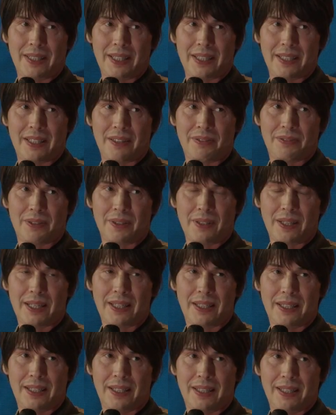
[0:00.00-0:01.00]
think
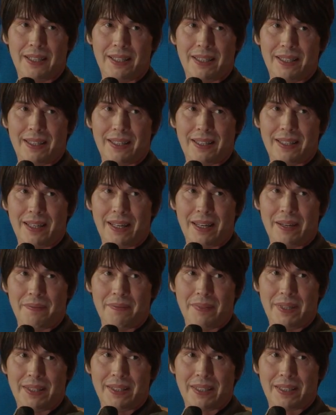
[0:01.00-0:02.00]
differently
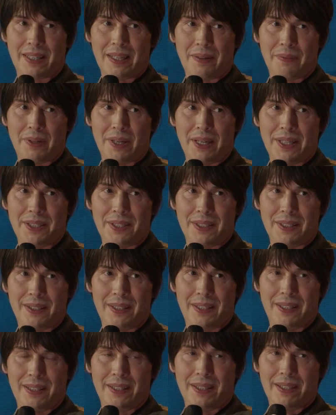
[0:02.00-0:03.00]
in the collaboration.
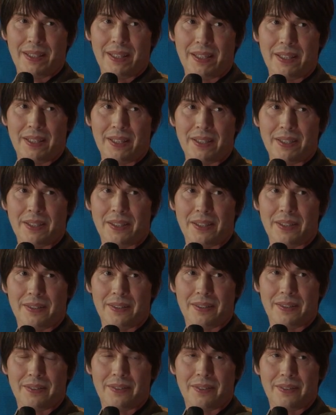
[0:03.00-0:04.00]
And you
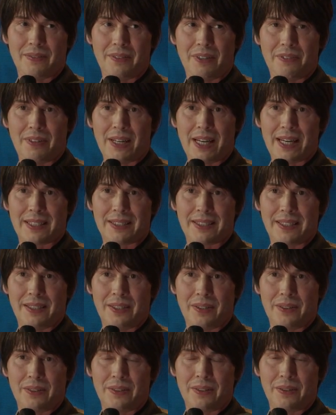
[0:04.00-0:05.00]
reflected
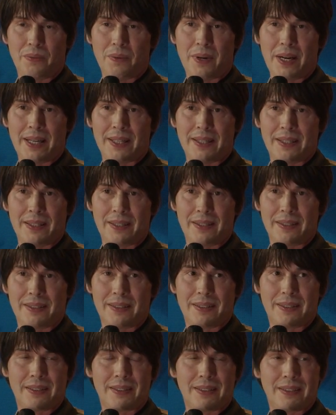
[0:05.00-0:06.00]
on the way that
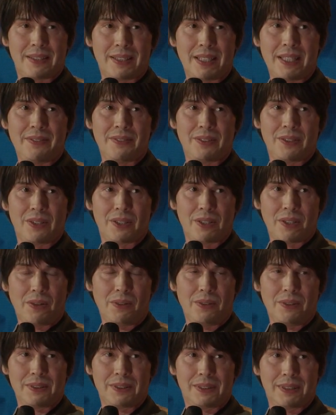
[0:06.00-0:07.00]
Stephen
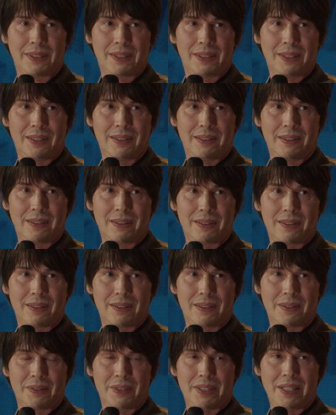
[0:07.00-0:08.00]
thought
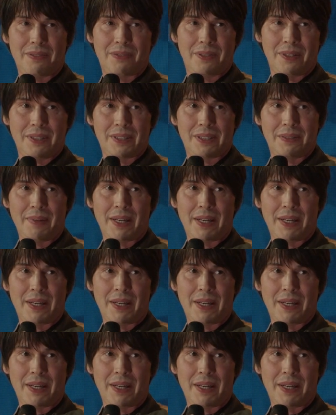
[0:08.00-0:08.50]
that was different to